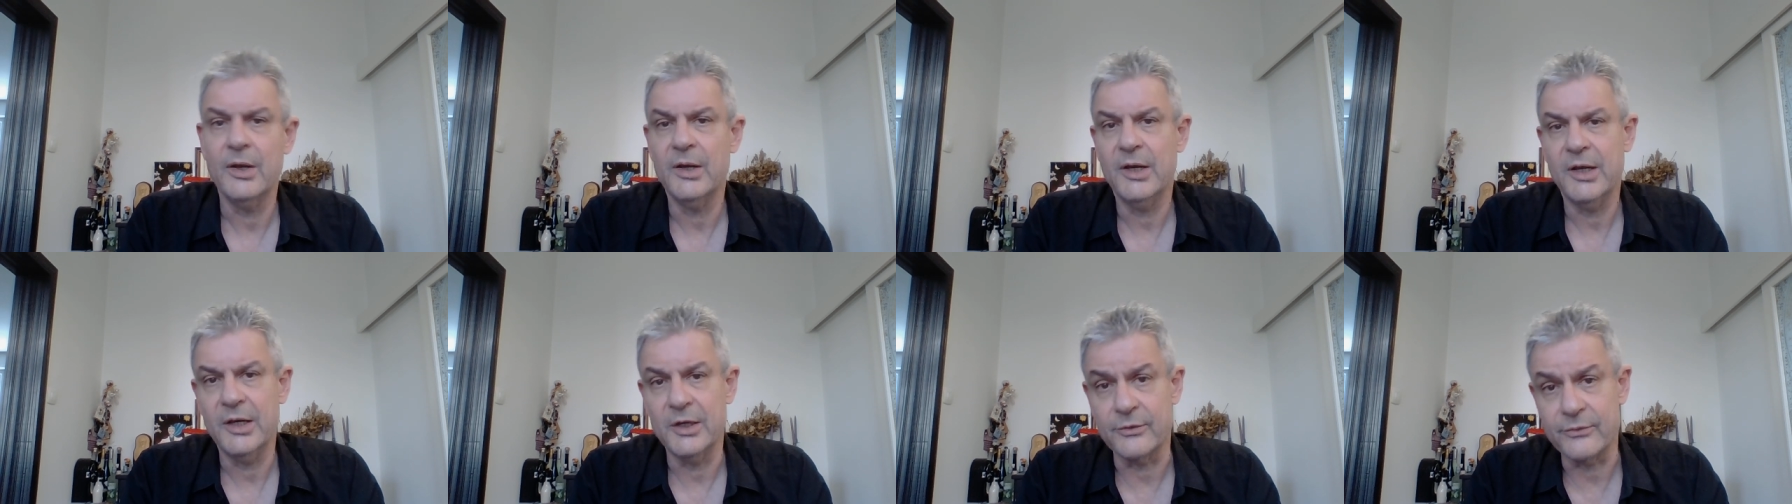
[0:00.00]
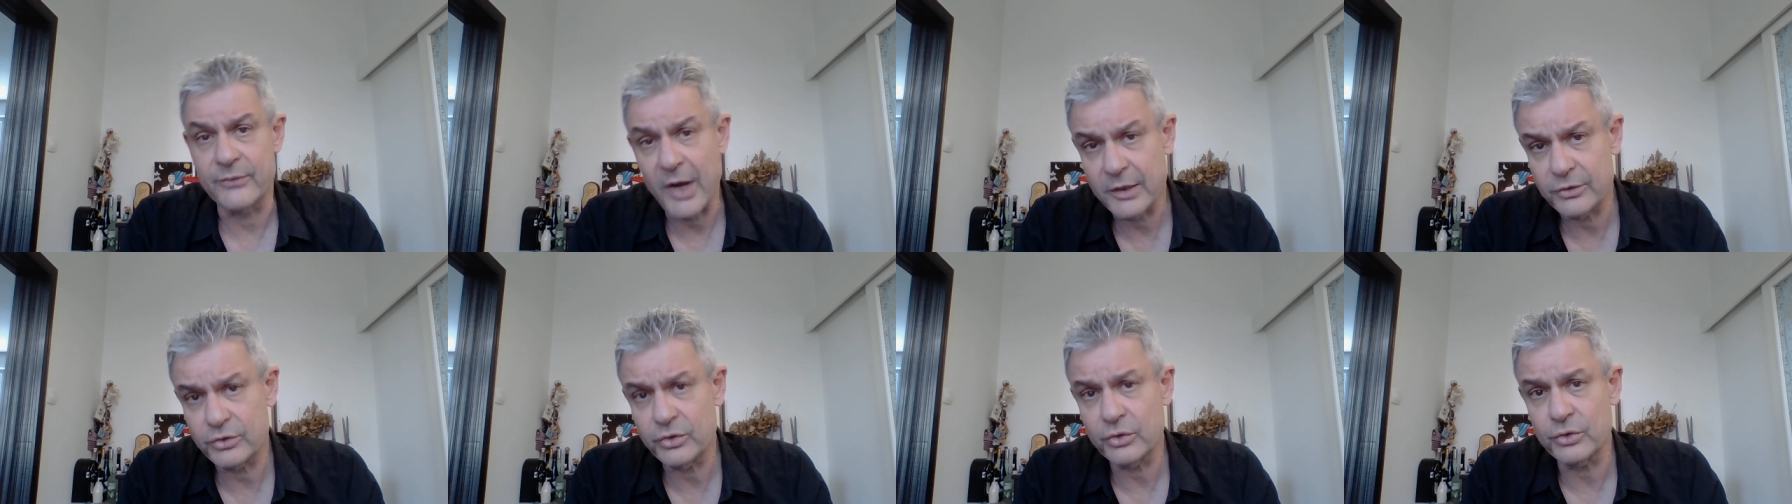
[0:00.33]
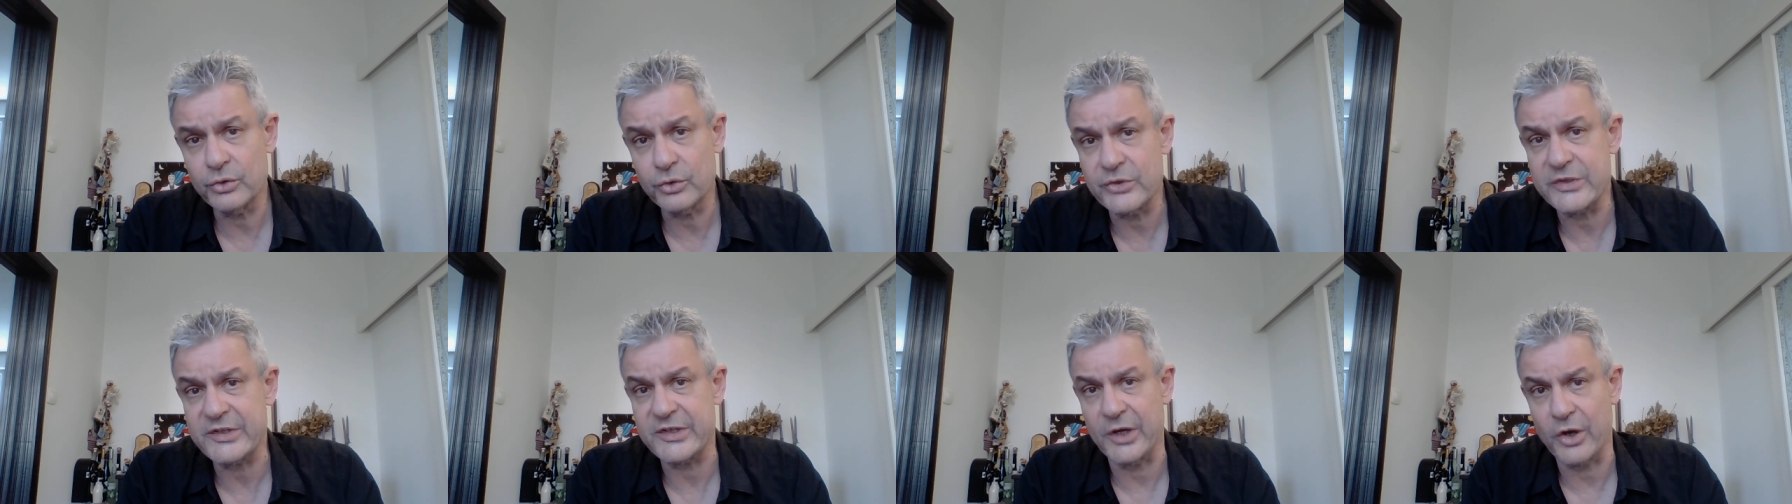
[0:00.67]
And factor
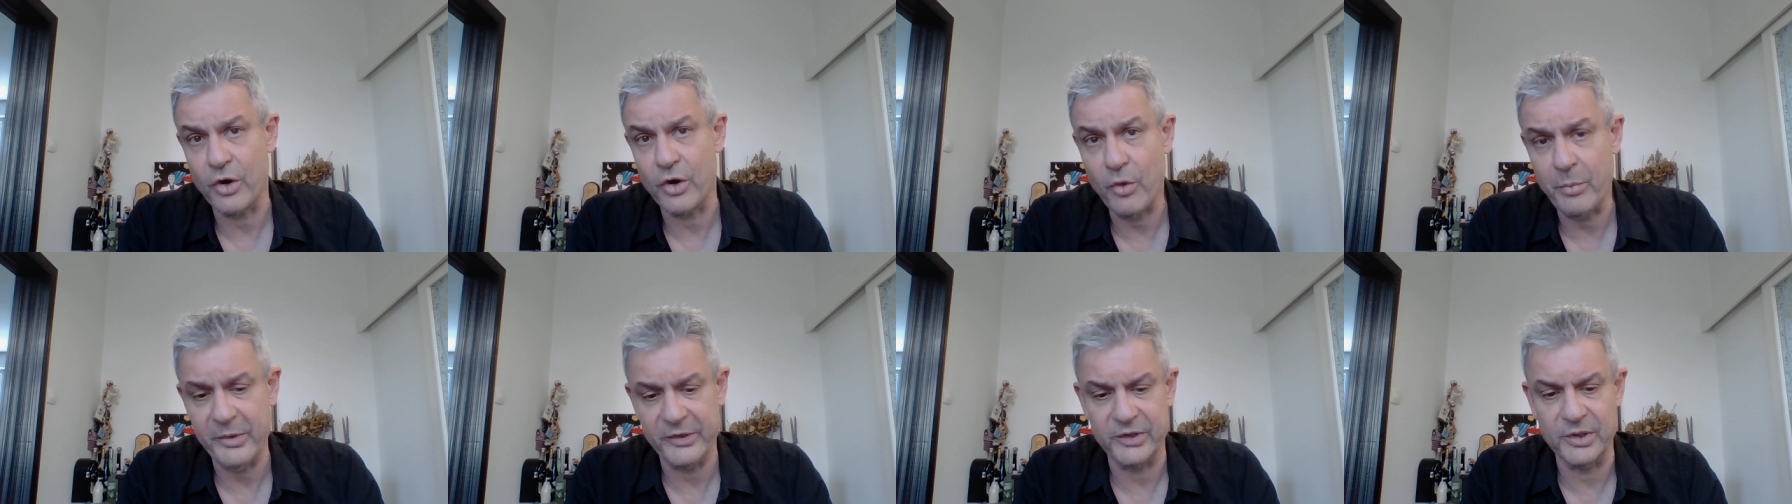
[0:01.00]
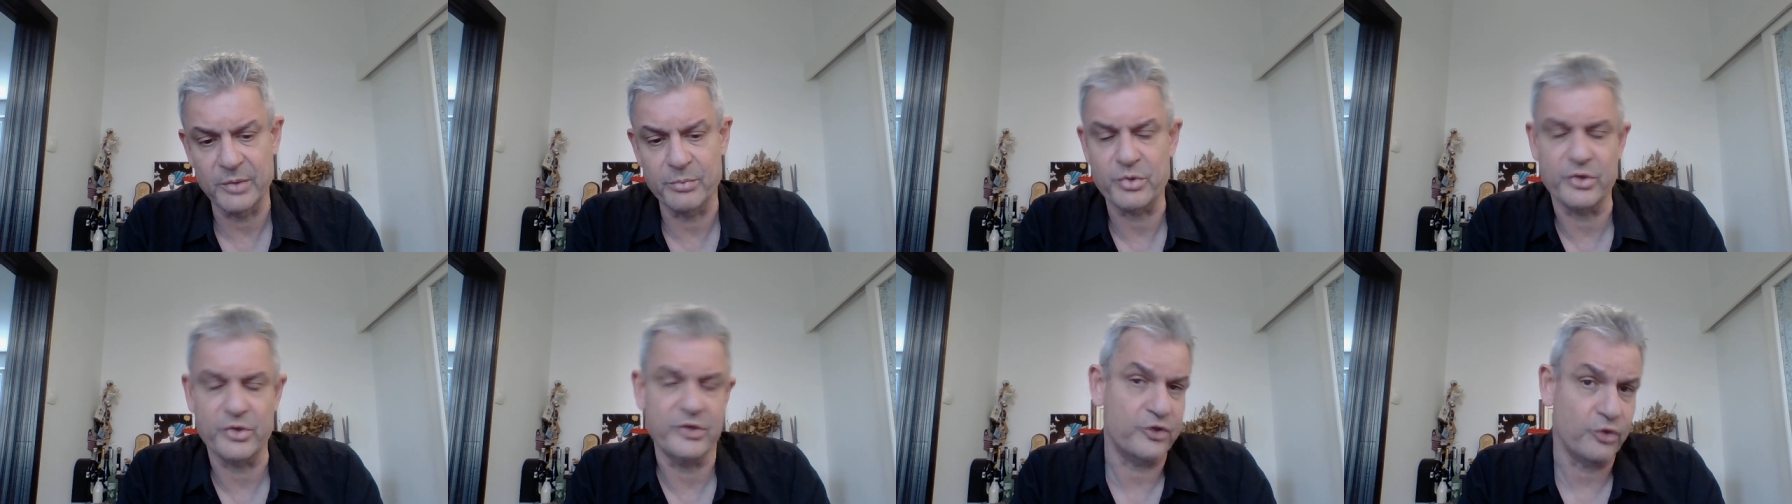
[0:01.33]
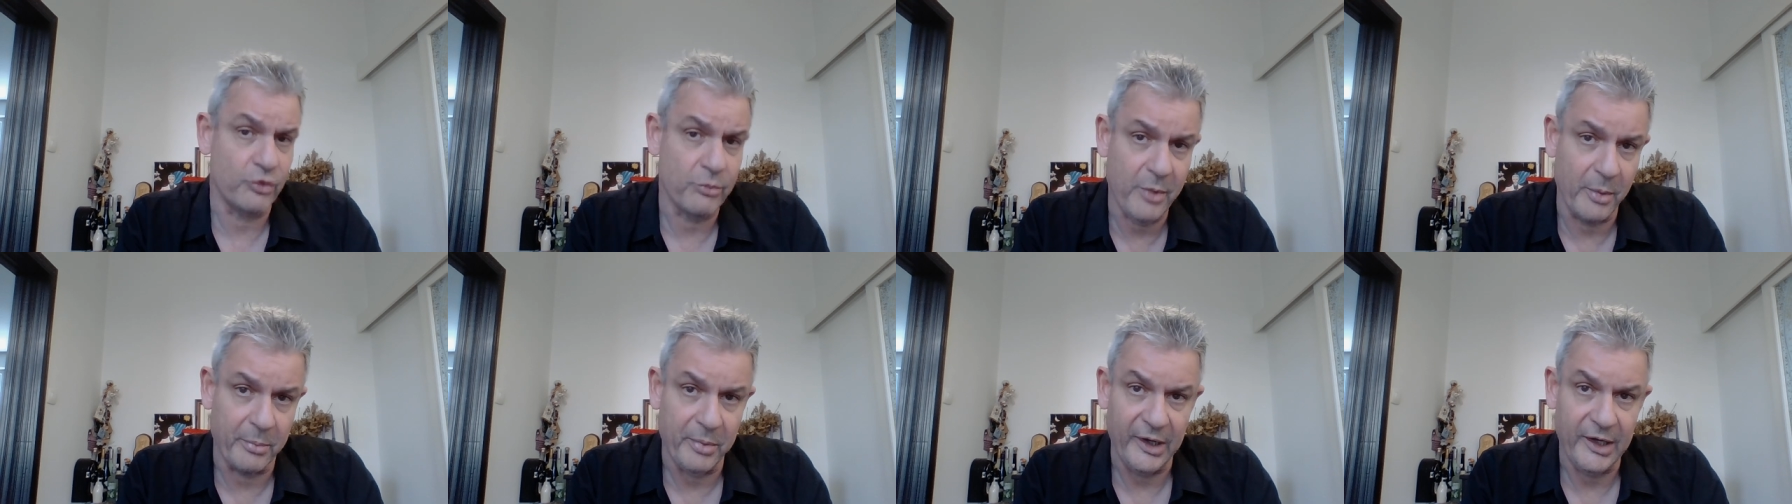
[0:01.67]
2 psychopathy
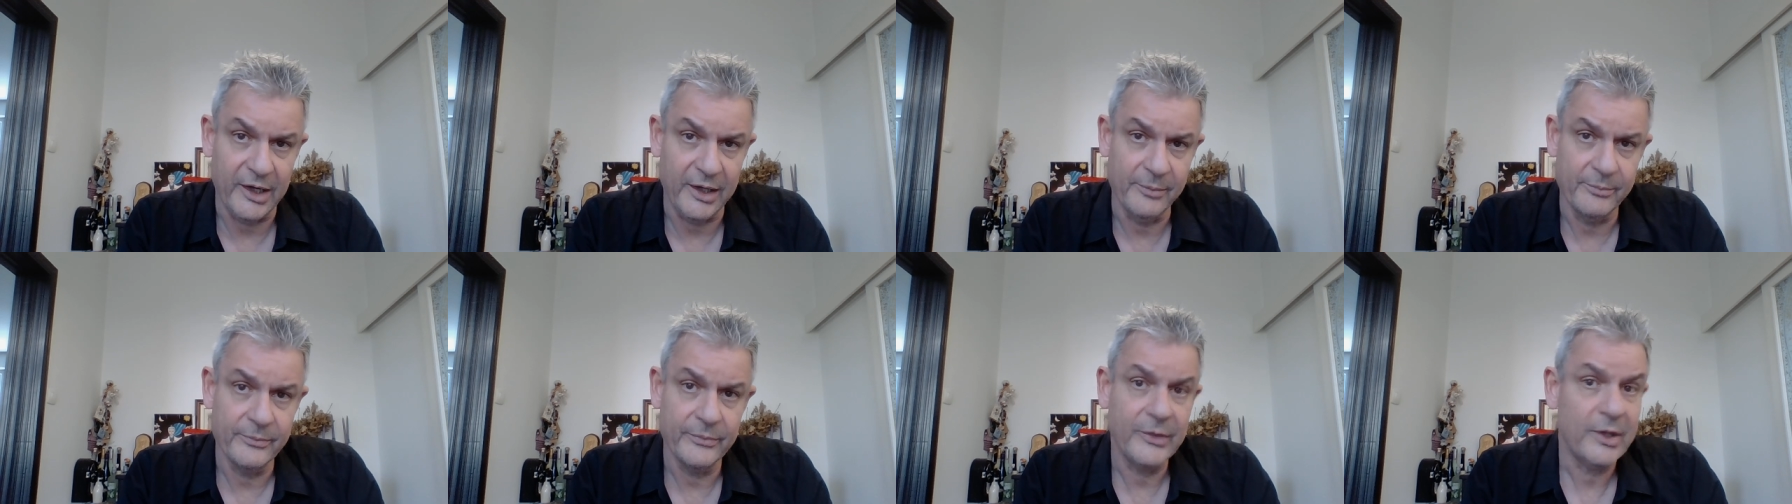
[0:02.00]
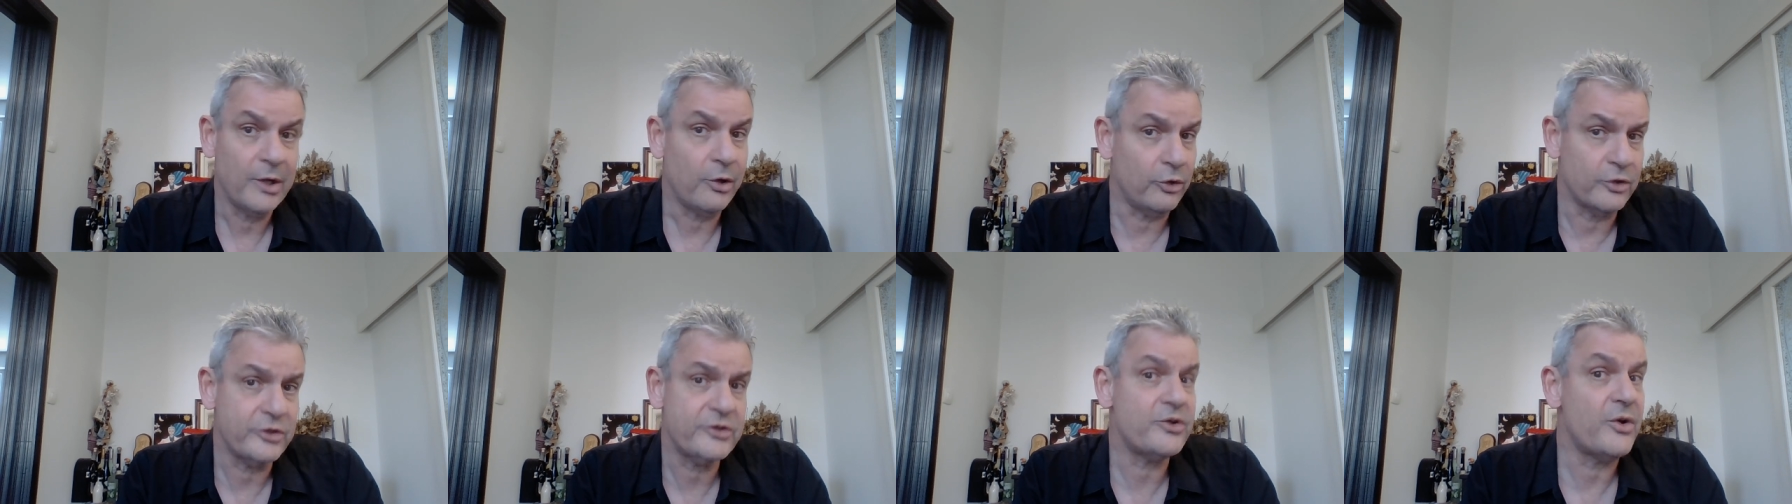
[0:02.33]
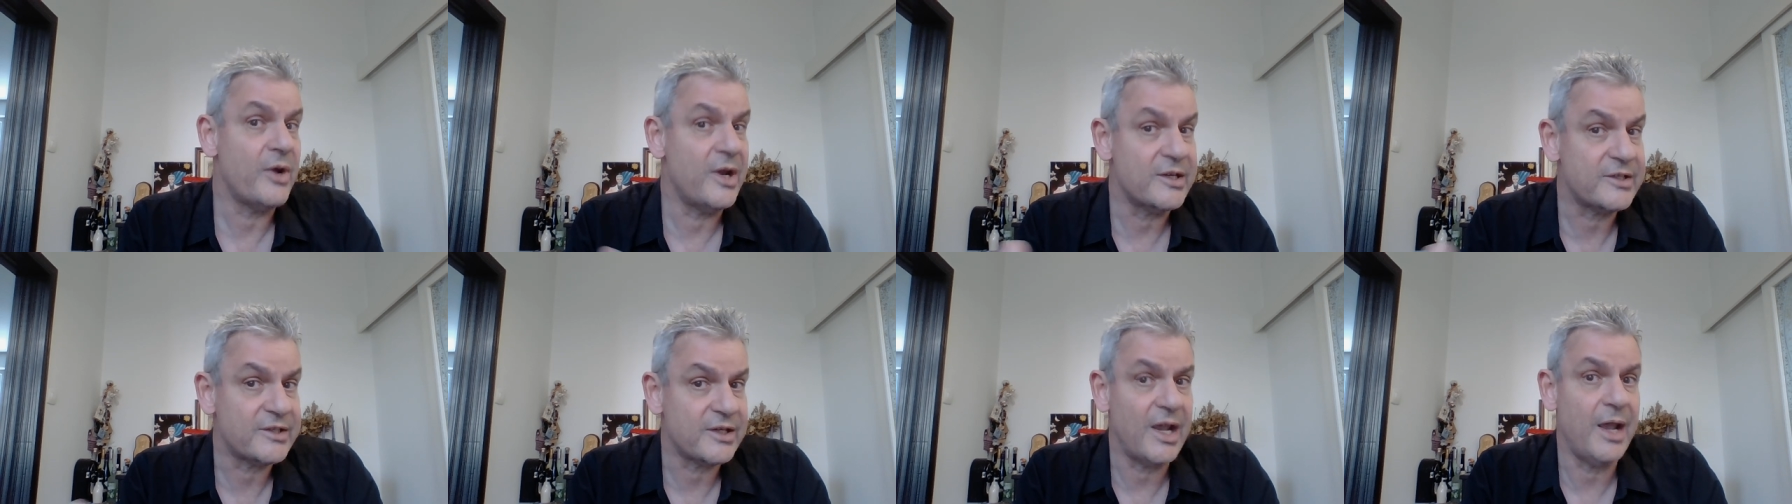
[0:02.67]
presumably also
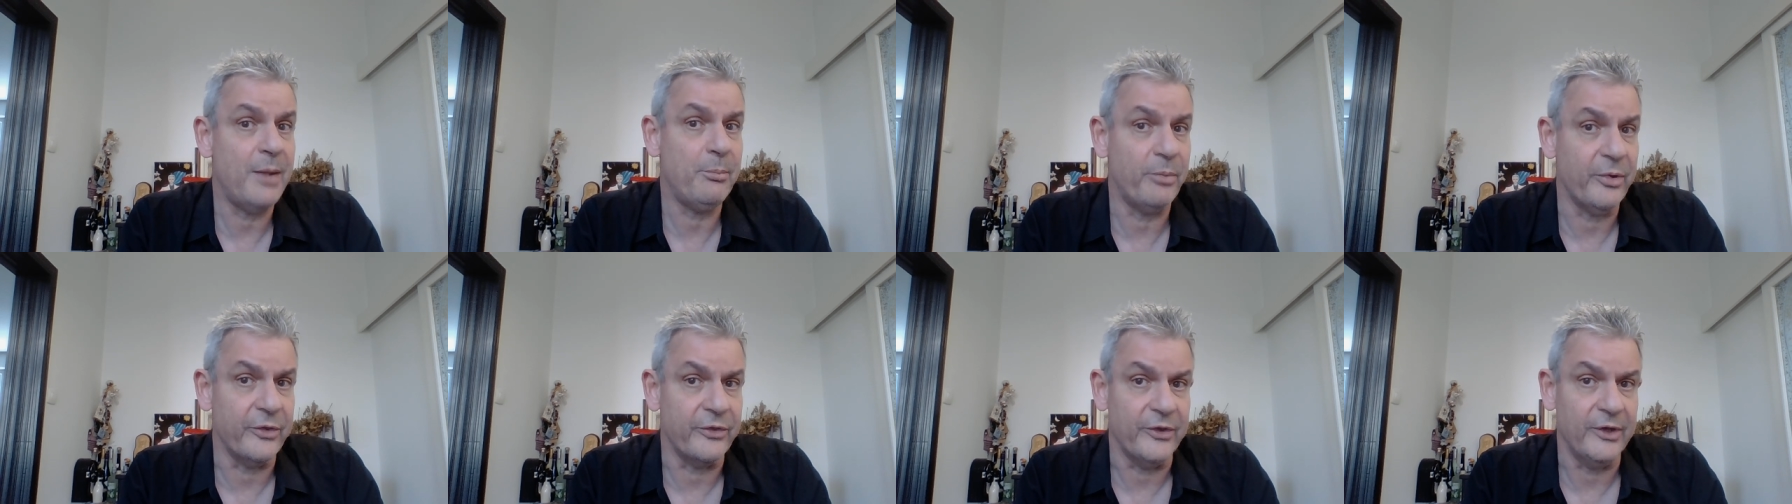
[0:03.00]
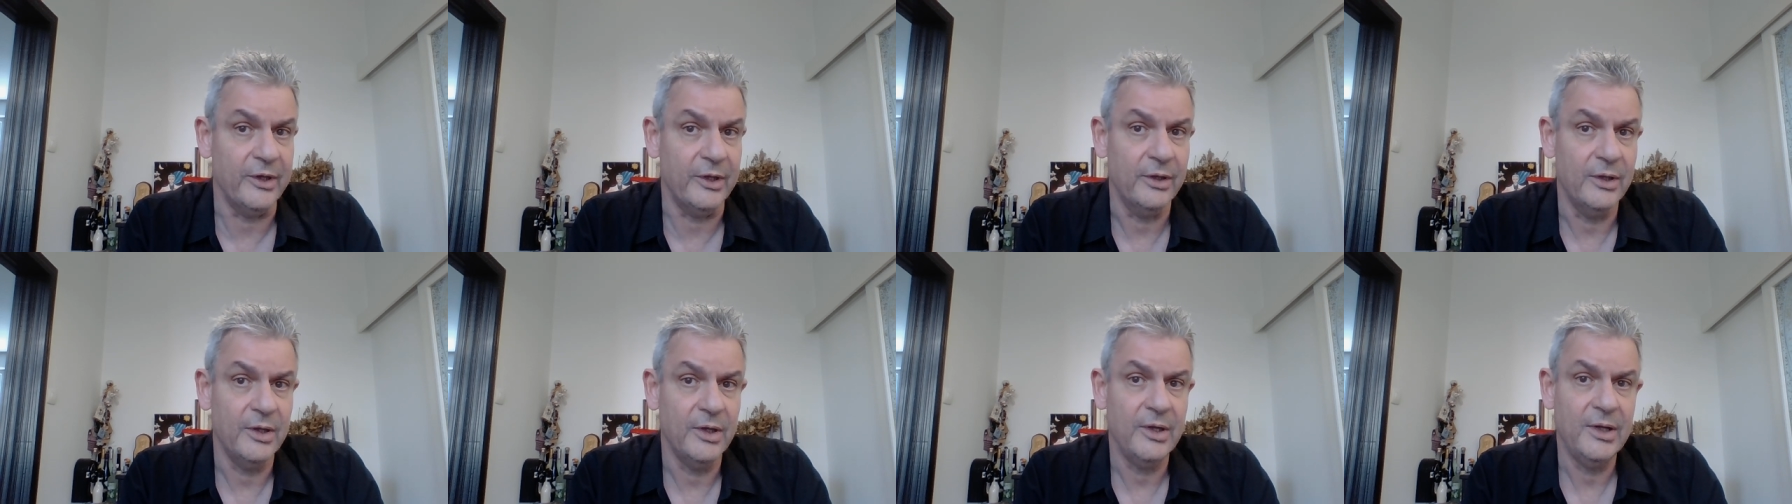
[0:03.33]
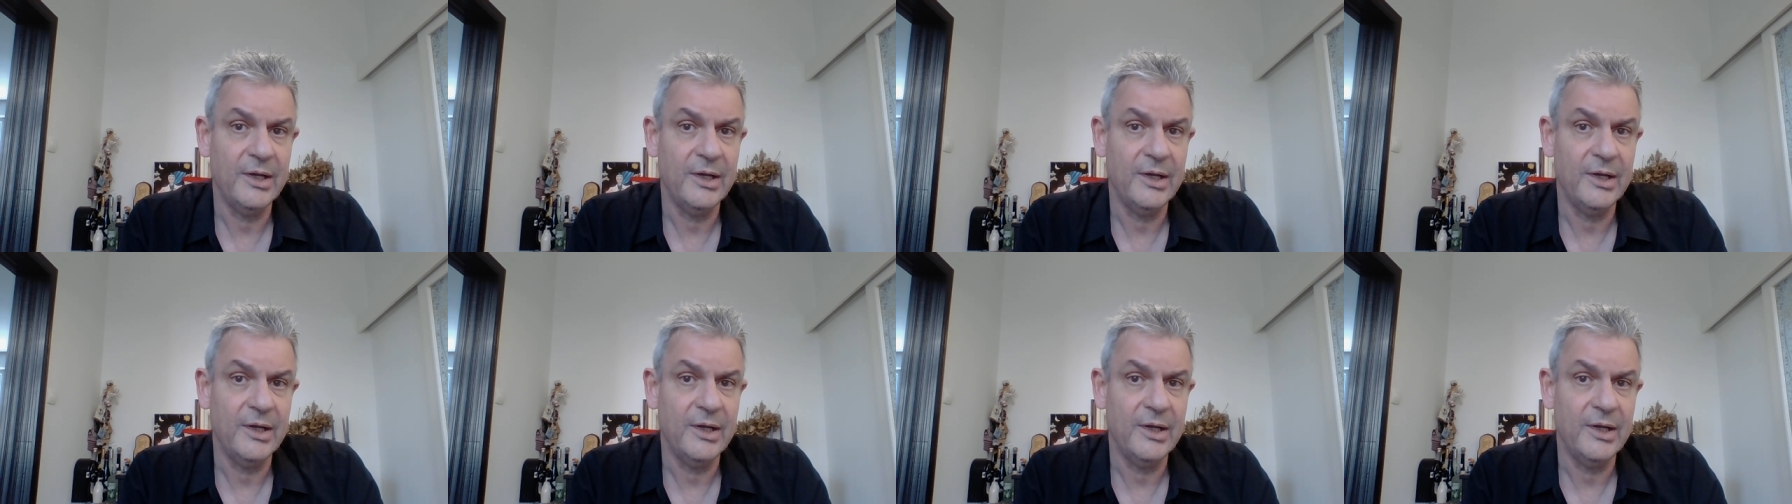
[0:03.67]
has empathy